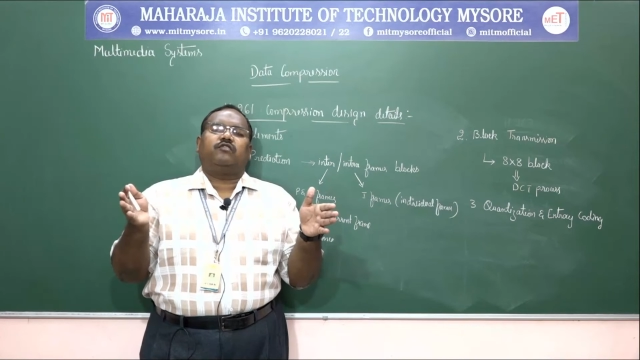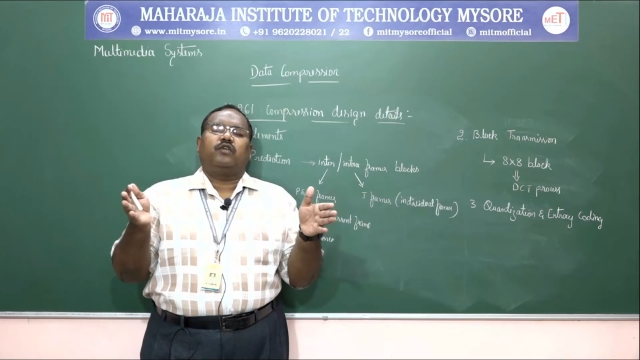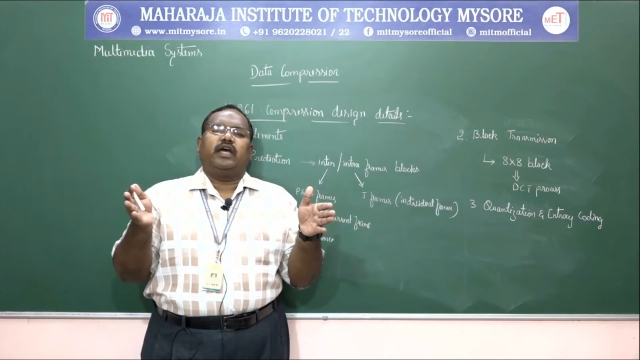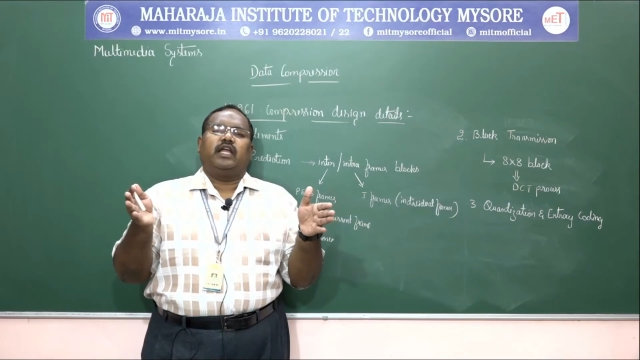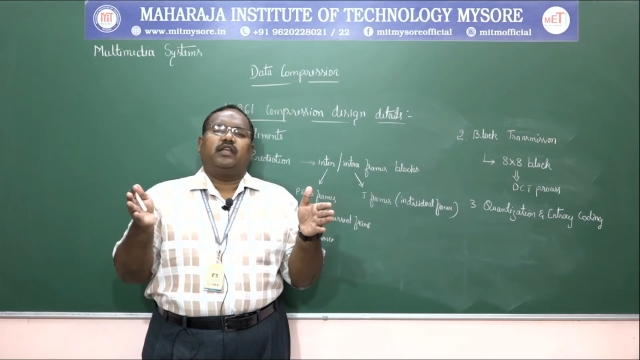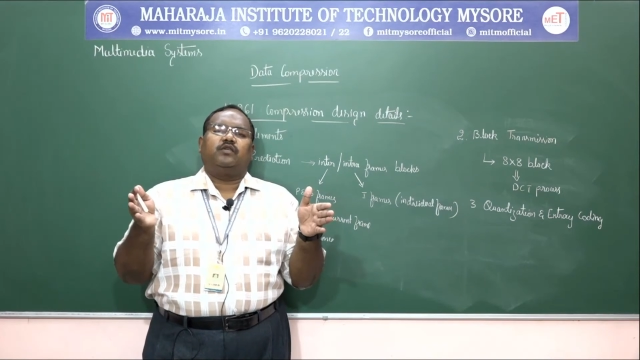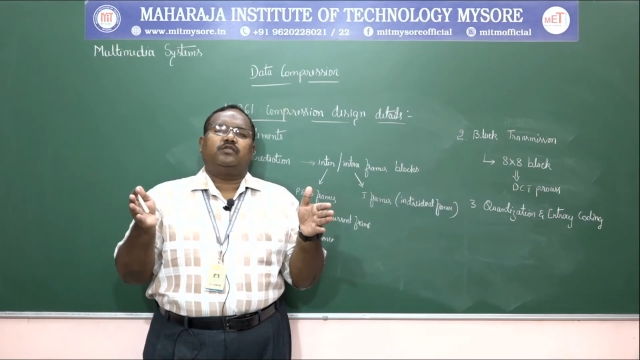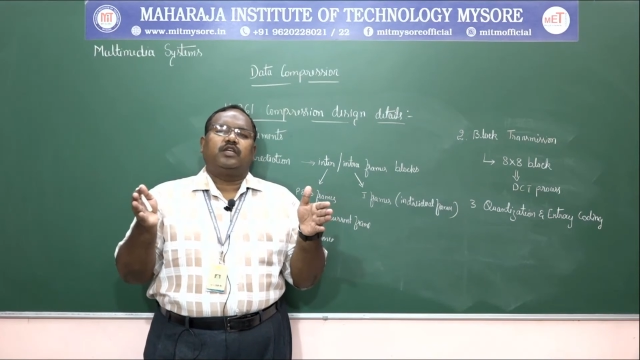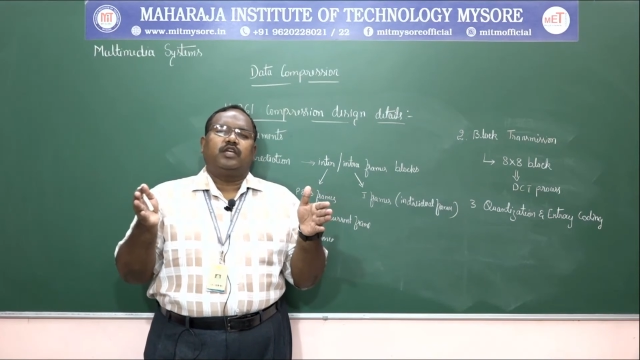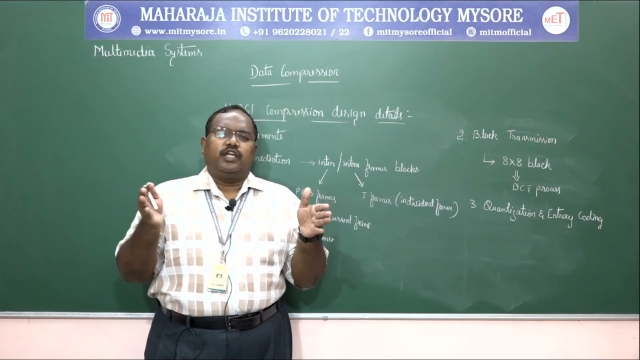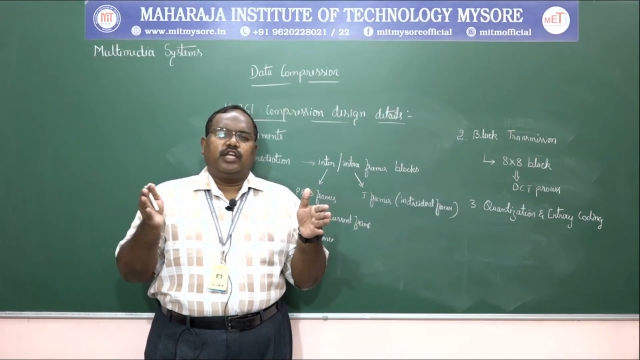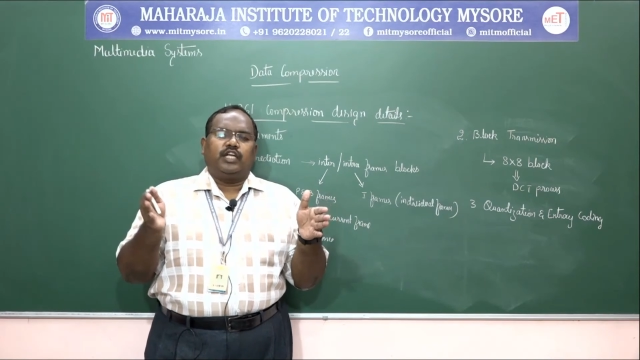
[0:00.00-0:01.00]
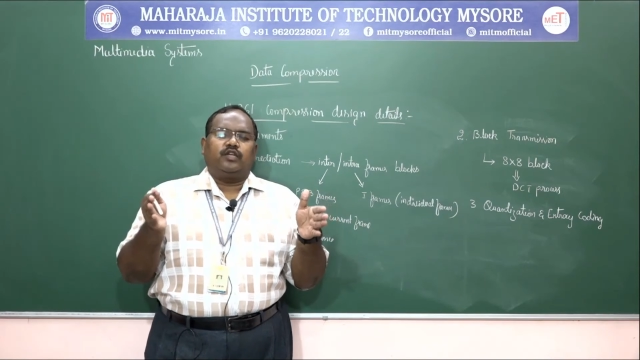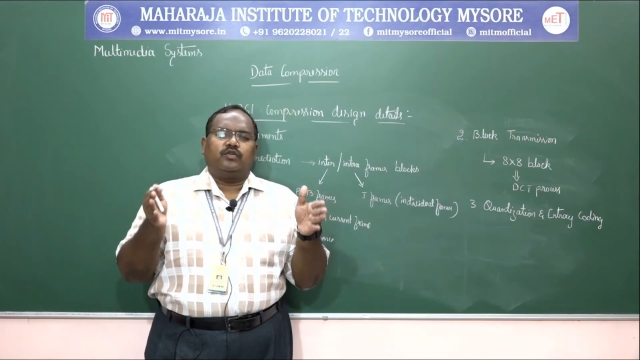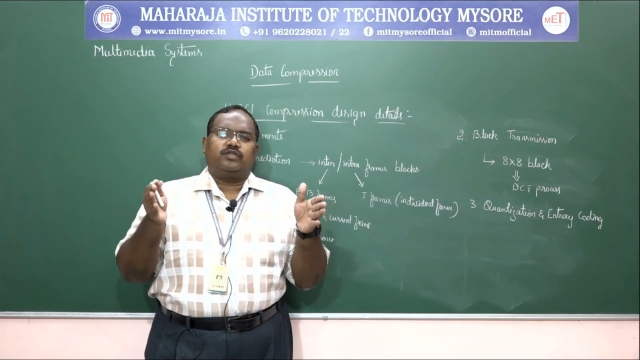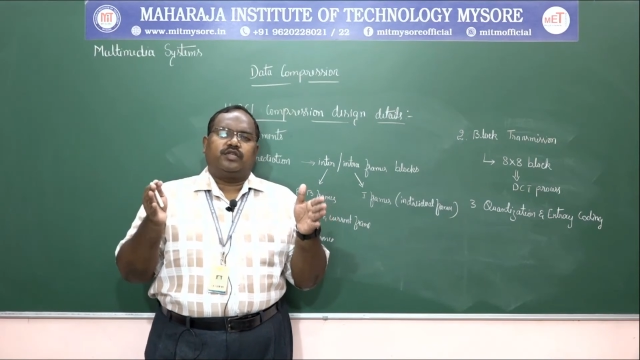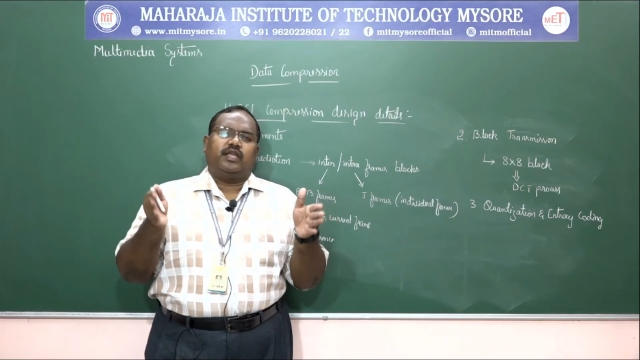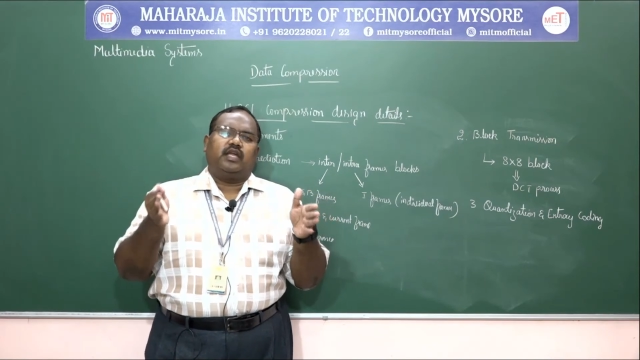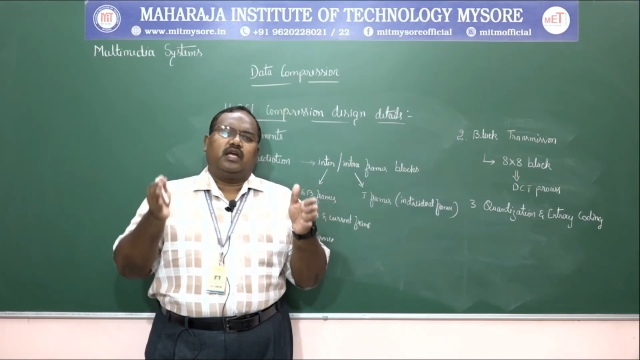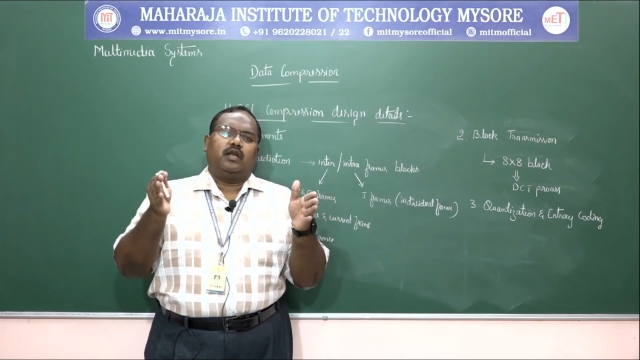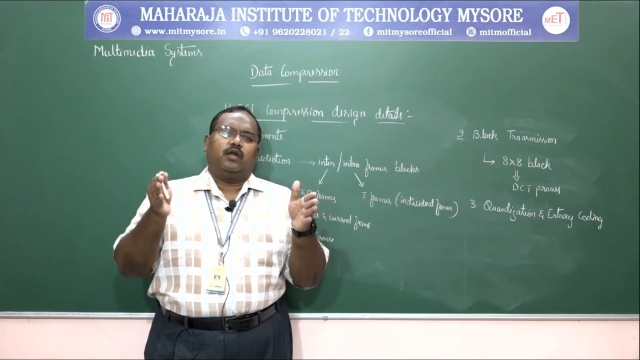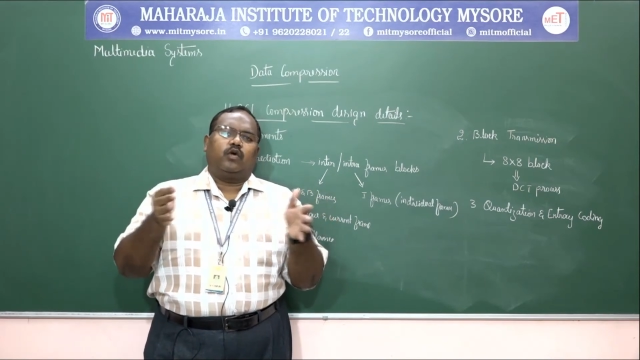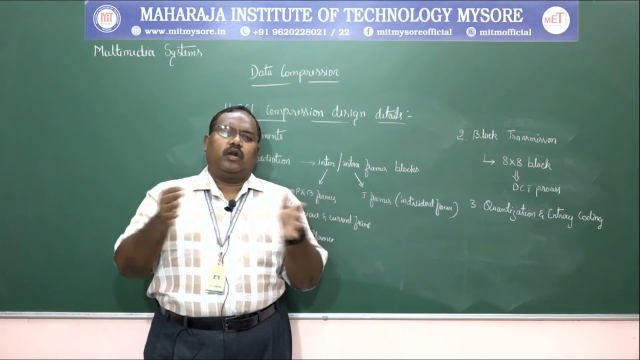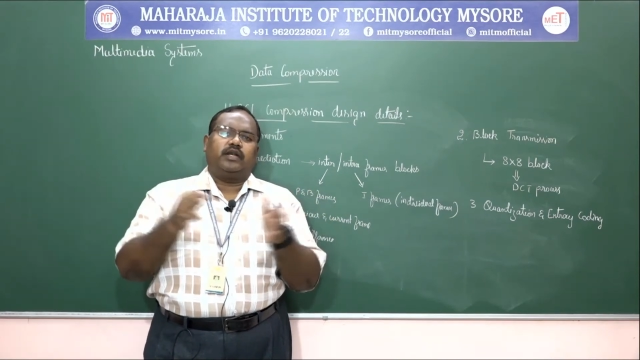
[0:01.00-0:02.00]
of values into
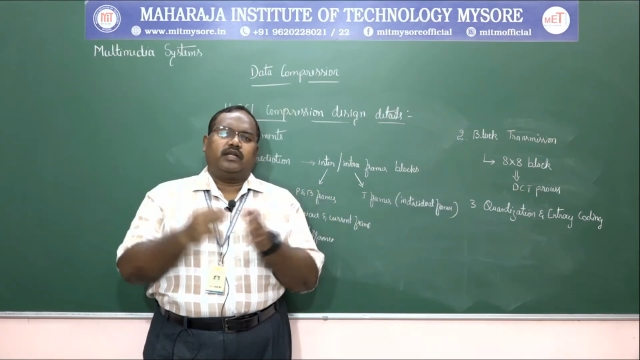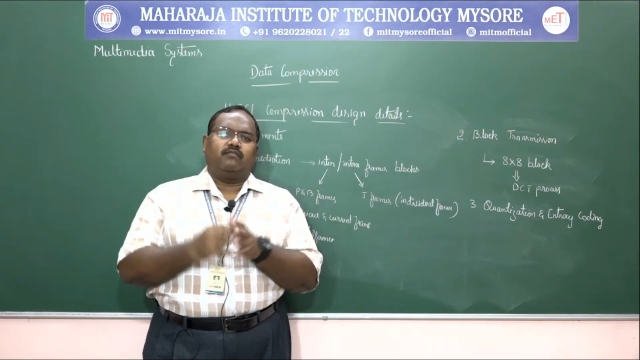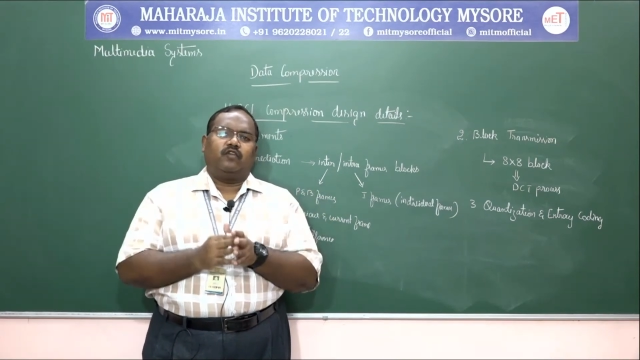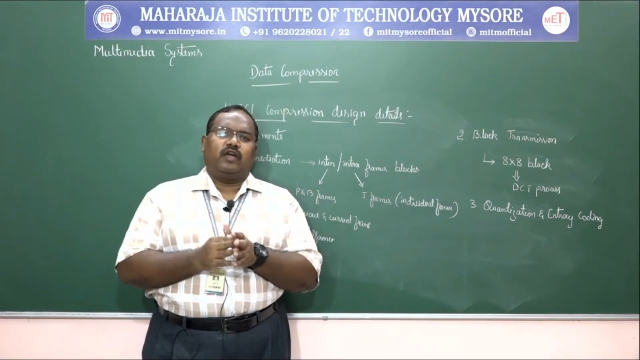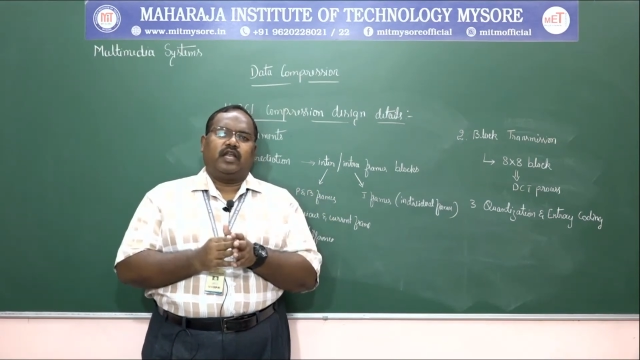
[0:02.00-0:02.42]
single quantum